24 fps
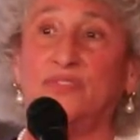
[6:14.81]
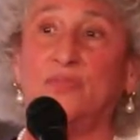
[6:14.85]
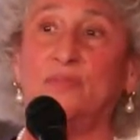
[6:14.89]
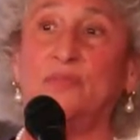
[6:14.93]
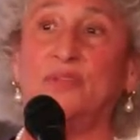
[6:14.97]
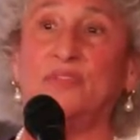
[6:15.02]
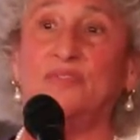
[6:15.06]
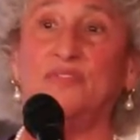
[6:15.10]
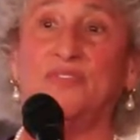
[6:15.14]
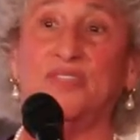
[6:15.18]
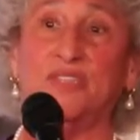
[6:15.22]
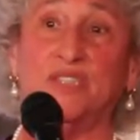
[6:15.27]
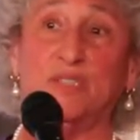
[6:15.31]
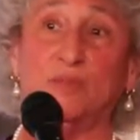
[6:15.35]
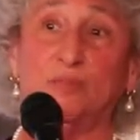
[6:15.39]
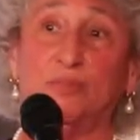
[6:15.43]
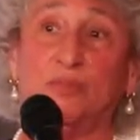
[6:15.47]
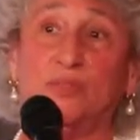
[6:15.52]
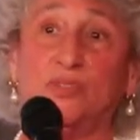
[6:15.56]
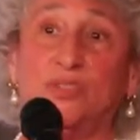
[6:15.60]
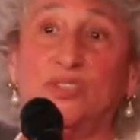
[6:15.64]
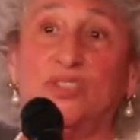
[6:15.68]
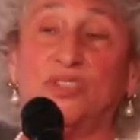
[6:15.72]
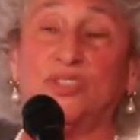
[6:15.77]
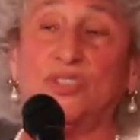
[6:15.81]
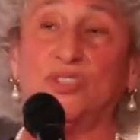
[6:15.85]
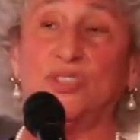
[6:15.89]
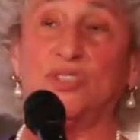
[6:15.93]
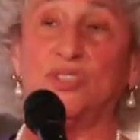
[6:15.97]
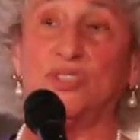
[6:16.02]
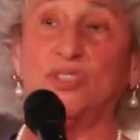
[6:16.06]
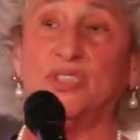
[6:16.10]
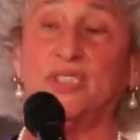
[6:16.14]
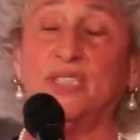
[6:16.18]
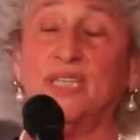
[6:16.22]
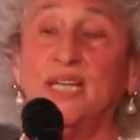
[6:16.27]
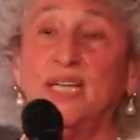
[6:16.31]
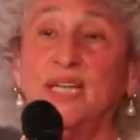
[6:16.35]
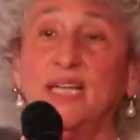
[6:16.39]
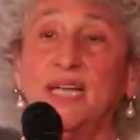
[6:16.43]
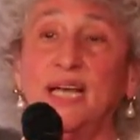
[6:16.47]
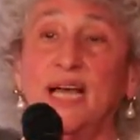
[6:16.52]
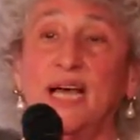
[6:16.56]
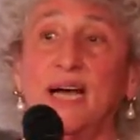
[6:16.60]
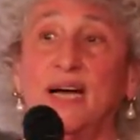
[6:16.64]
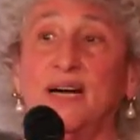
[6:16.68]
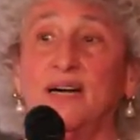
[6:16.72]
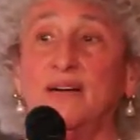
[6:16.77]
from invisible sugars.
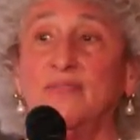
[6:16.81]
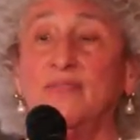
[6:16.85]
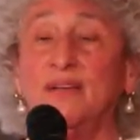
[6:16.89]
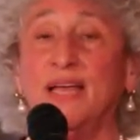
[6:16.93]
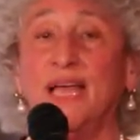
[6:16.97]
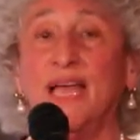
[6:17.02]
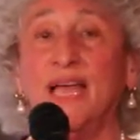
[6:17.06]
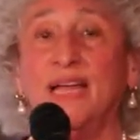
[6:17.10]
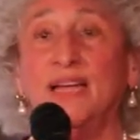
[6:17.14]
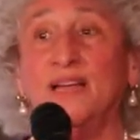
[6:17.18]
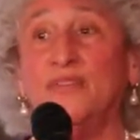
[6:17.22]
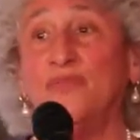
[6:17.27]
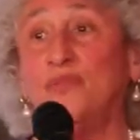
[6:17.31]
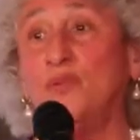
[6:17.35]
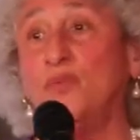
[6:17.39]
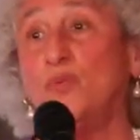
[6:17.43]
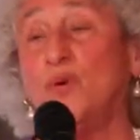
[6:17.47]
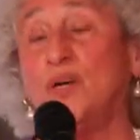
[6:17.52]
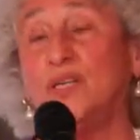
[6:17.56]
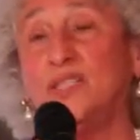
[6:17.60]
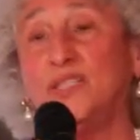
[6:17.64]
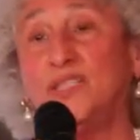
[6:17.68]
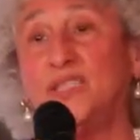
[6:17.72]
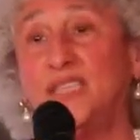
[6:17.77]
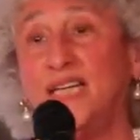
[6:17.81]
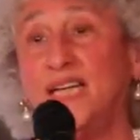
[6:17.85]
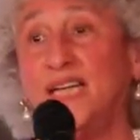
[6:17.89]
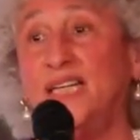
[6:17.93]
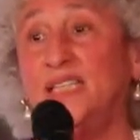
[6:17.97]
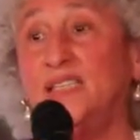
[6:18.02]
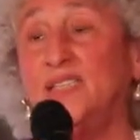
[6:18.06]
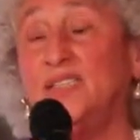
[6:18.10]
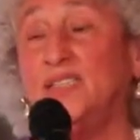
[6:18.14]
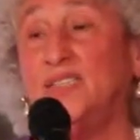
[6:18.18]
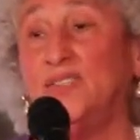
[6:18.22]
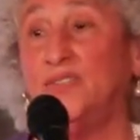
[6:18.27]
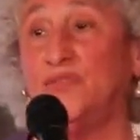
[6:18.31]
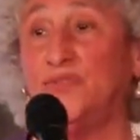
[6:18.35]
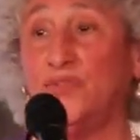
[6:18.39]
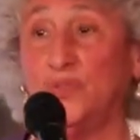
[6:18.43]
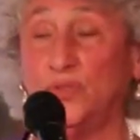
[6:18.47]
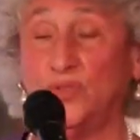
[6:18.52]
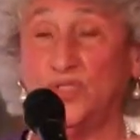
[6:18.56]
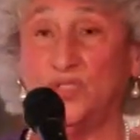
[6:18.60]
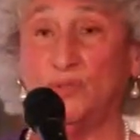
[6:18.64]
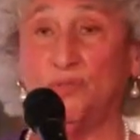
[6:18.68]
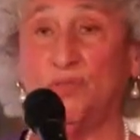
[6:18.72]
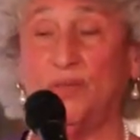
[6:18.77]
And if we want to change the
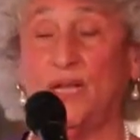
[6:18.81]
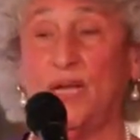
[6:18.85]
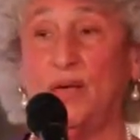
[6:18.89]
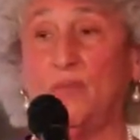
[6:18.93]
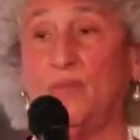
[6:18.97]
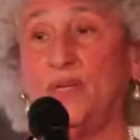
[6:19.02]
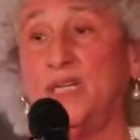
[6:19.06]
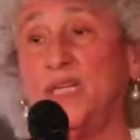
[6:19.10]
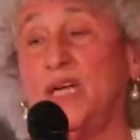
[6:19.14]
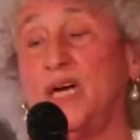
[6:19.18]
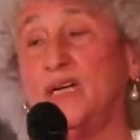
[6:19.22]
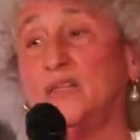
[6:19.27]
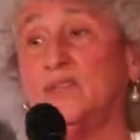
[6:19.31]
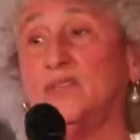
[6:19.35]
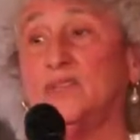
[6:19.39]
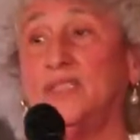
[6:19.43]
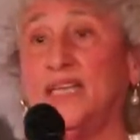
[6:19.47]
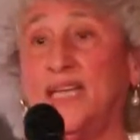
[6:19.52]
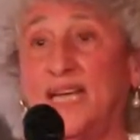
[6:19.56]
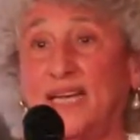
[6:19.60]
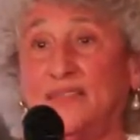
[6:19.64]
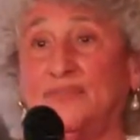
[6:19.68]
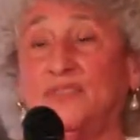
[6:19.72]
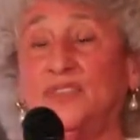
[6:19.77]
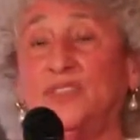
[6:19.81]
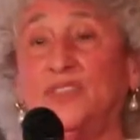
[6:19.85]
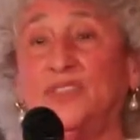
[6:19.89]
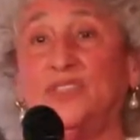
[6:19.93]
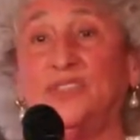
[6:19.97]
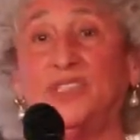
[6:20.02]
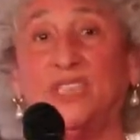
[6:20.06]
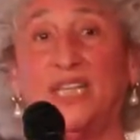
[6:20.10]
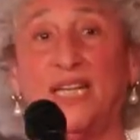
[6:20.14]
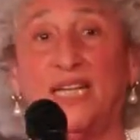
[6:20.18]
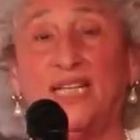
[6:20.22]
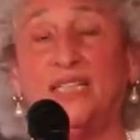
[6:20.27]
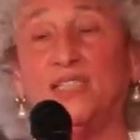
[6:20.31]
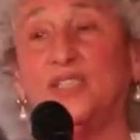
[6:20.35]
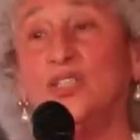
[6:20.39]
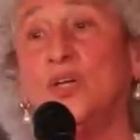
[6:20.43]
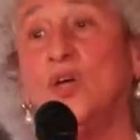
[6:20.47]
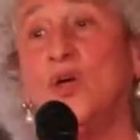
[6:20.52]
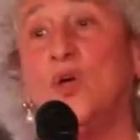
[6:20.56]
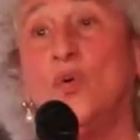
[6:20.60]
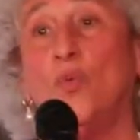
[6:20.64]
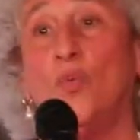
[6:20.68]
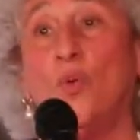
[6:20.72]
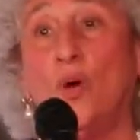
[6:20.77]
food supply, we not only have to change
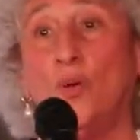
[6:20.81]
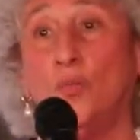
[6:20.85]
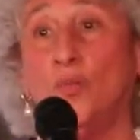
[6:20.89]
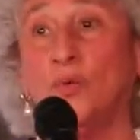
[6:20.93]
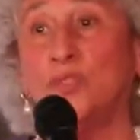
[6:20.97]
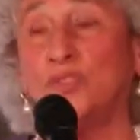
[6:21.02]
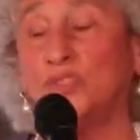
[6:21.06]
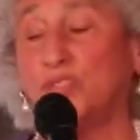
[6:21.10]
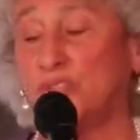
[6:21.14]
what we're